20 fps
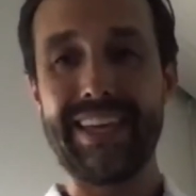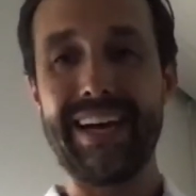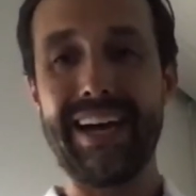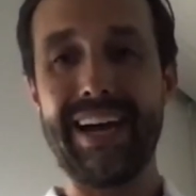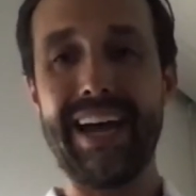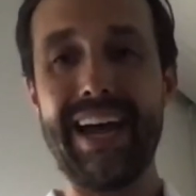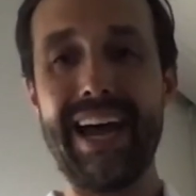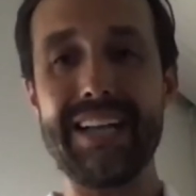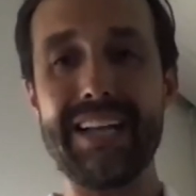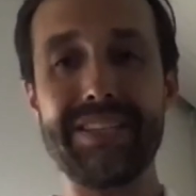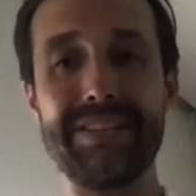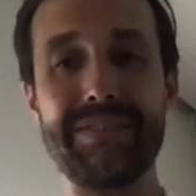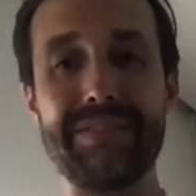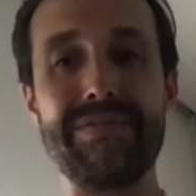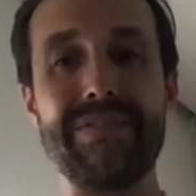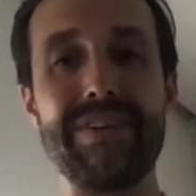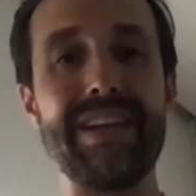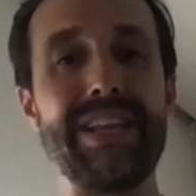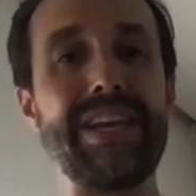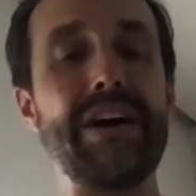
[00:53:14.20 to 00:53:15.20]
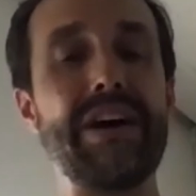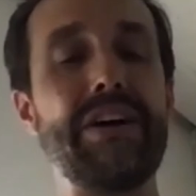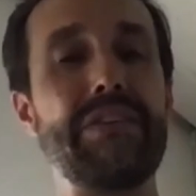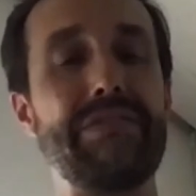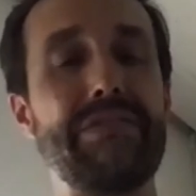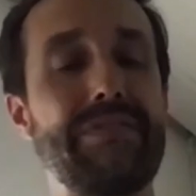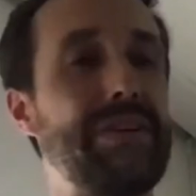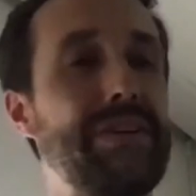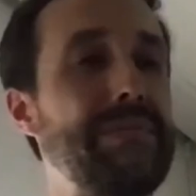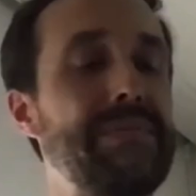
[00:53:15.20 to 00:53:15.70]
I had some video
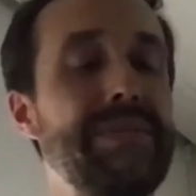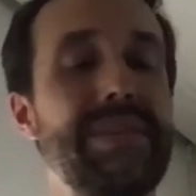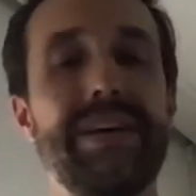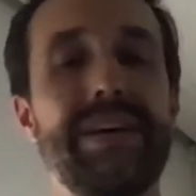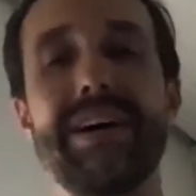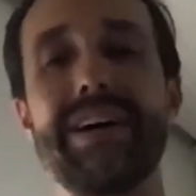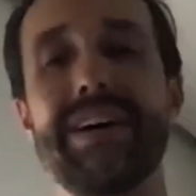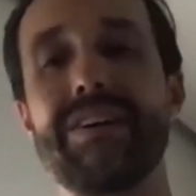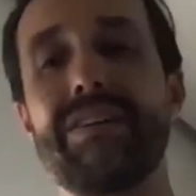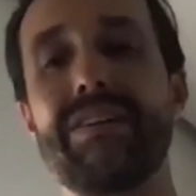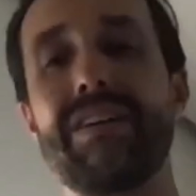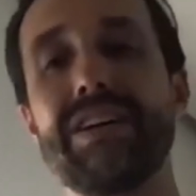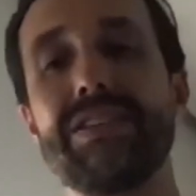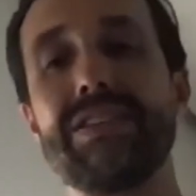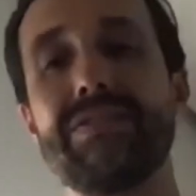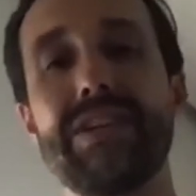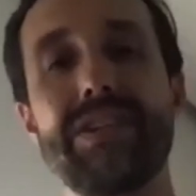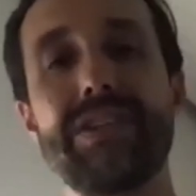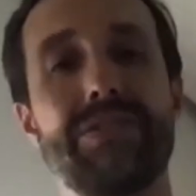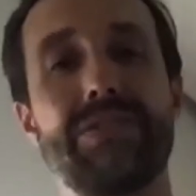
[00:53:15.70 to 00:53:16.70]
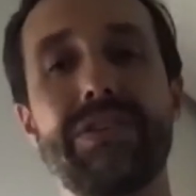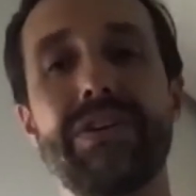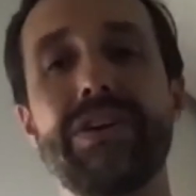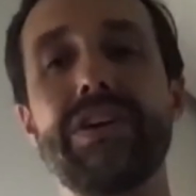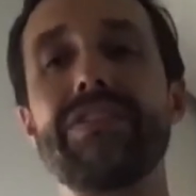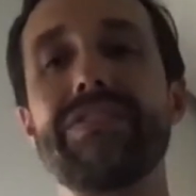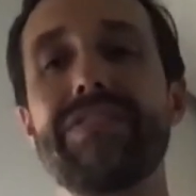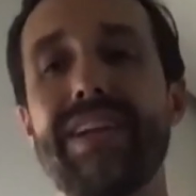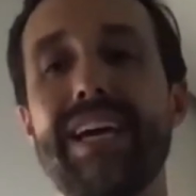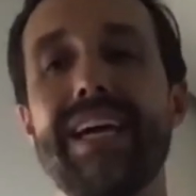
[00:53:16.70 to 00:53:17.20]
from the crossfacial
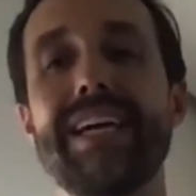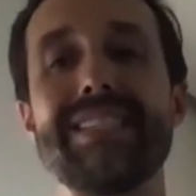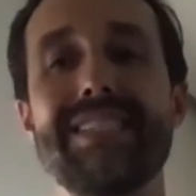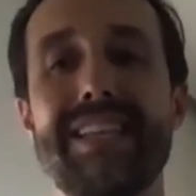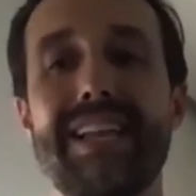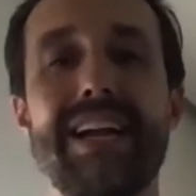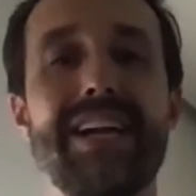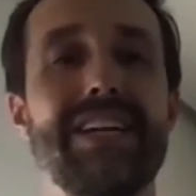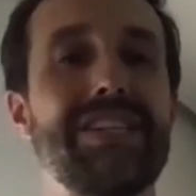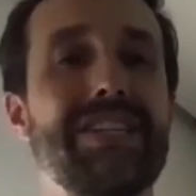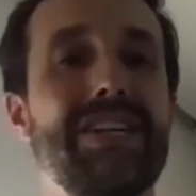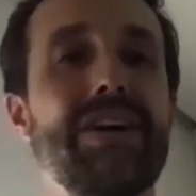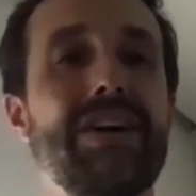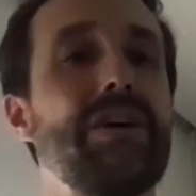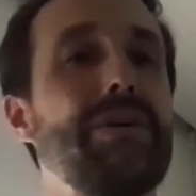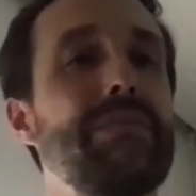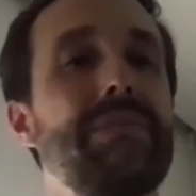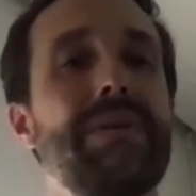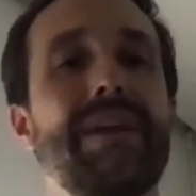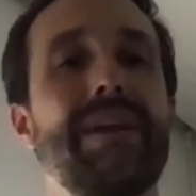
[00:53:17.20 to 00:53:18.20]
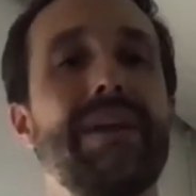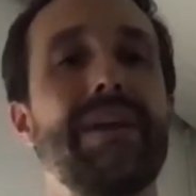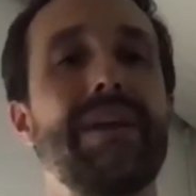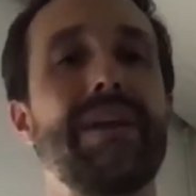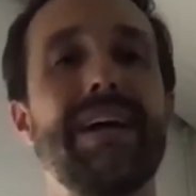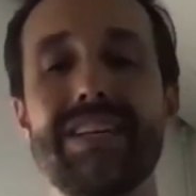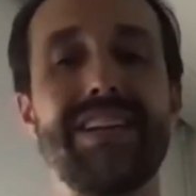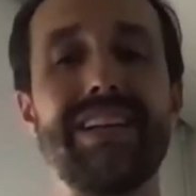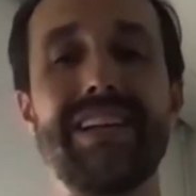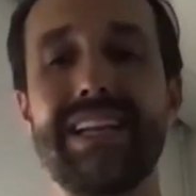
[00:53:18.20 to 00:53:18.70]
nerve case that I showed, but I
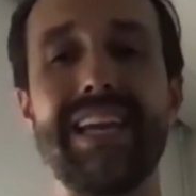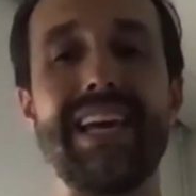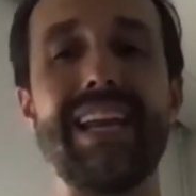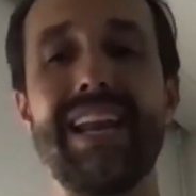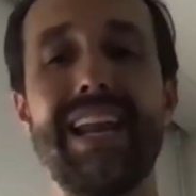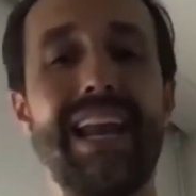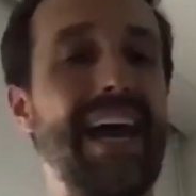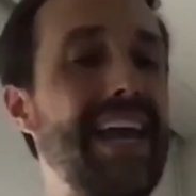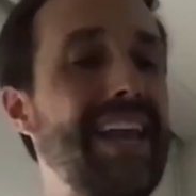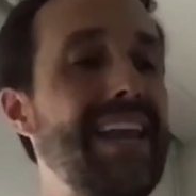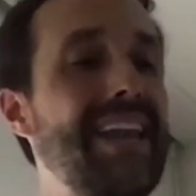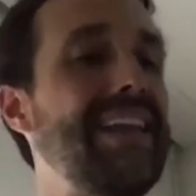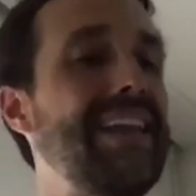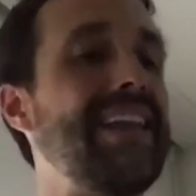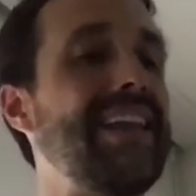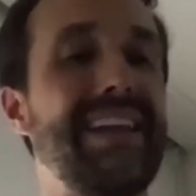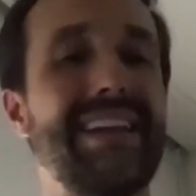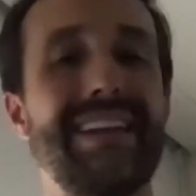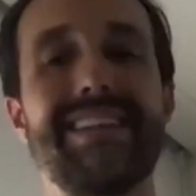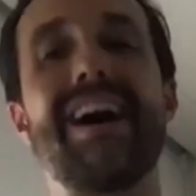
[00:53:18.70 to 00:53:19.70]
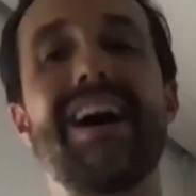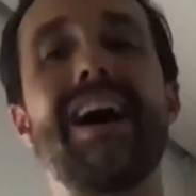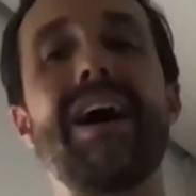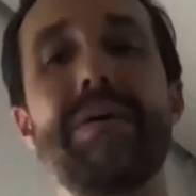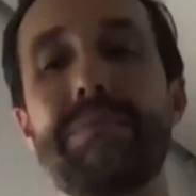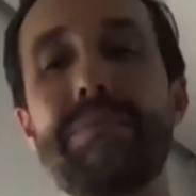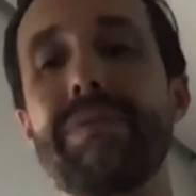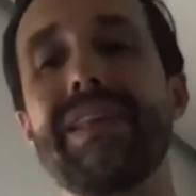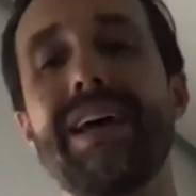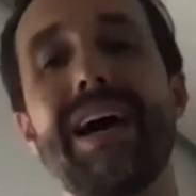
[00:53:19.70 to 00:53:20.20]
just couldn't get it edited in
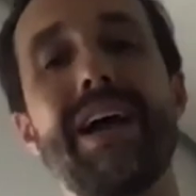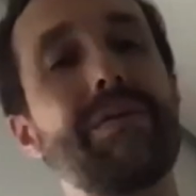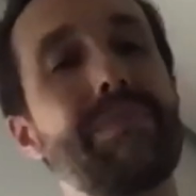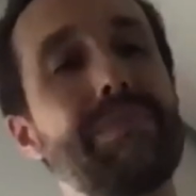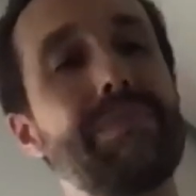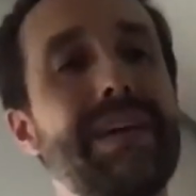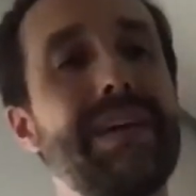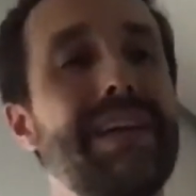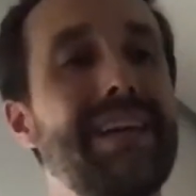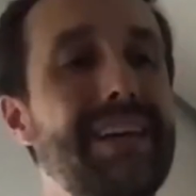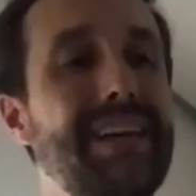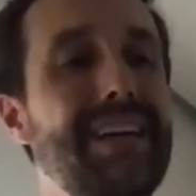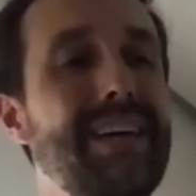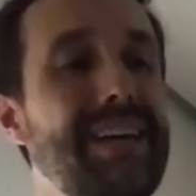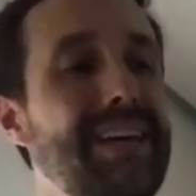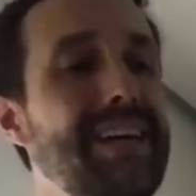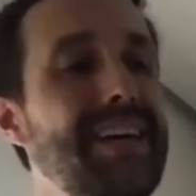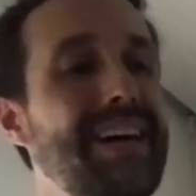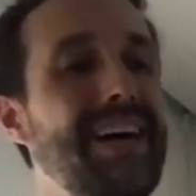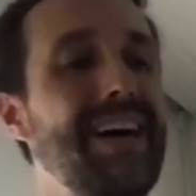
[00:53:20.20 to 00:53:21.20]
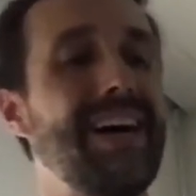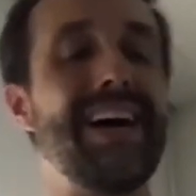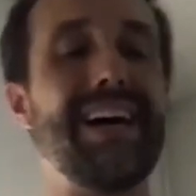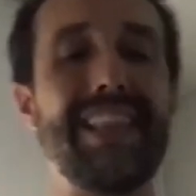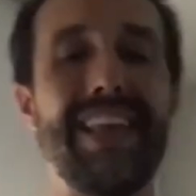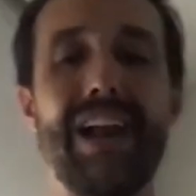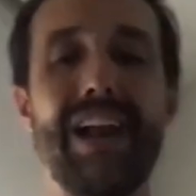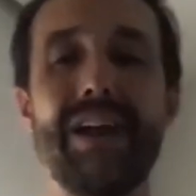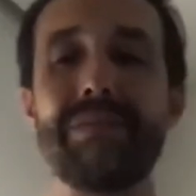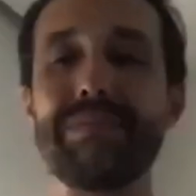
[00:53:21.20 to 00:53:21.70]
time. But that'll be uh,
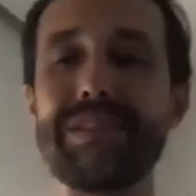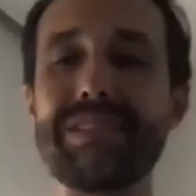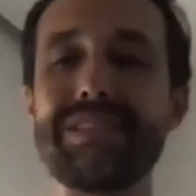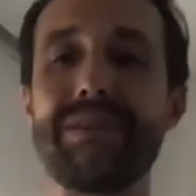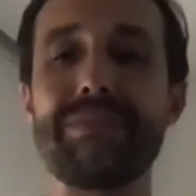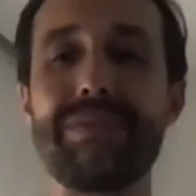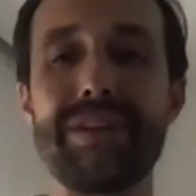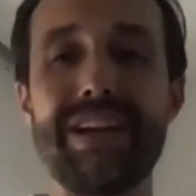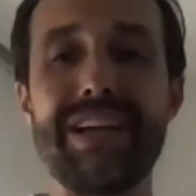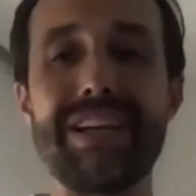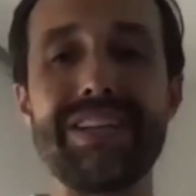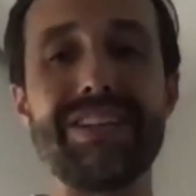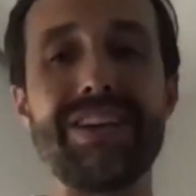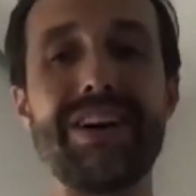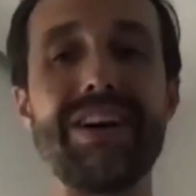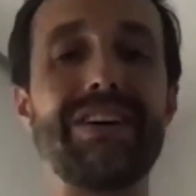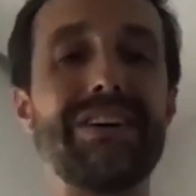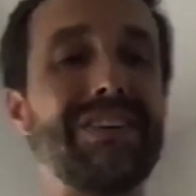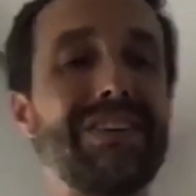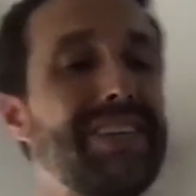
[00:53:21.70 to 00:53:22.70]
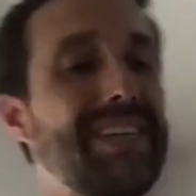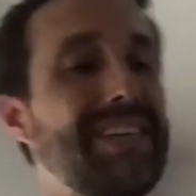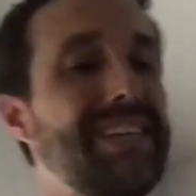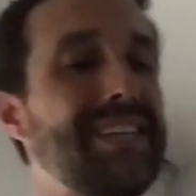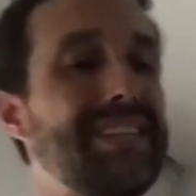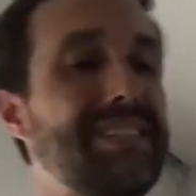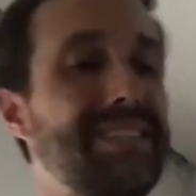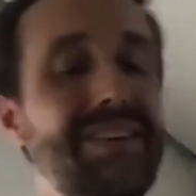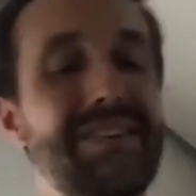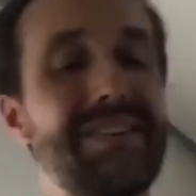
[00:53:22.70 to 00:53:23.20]
that'll be something I show,
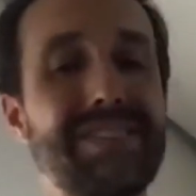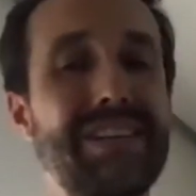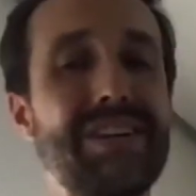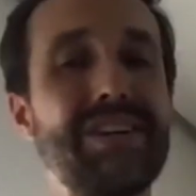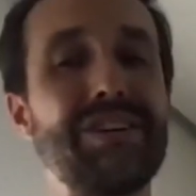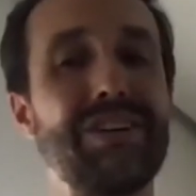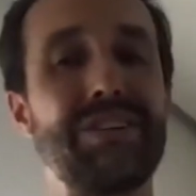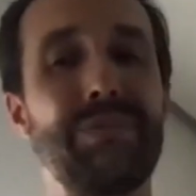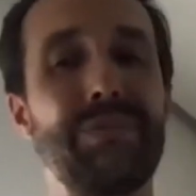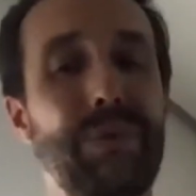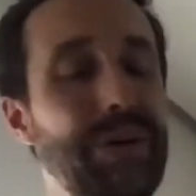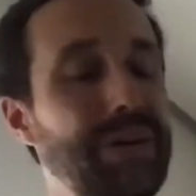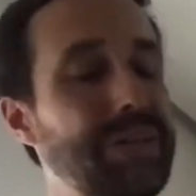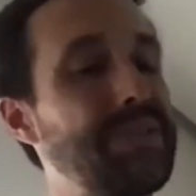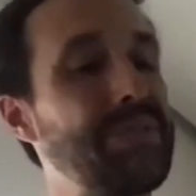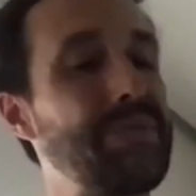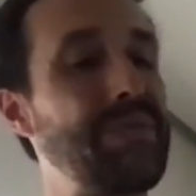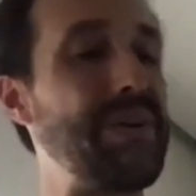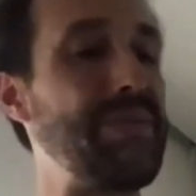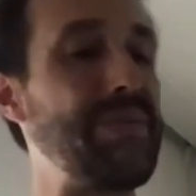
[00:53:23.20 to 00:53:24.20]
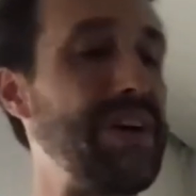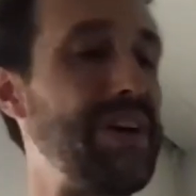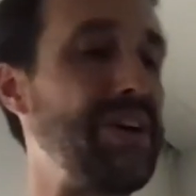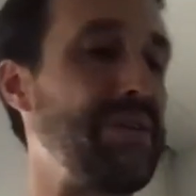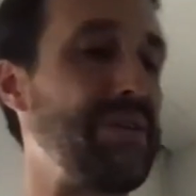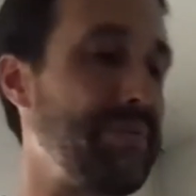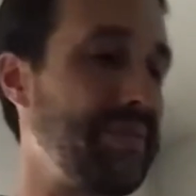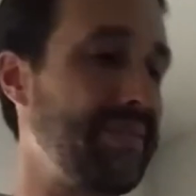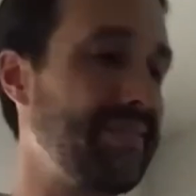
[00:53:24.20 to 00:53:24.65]
as long as it works the way we hope.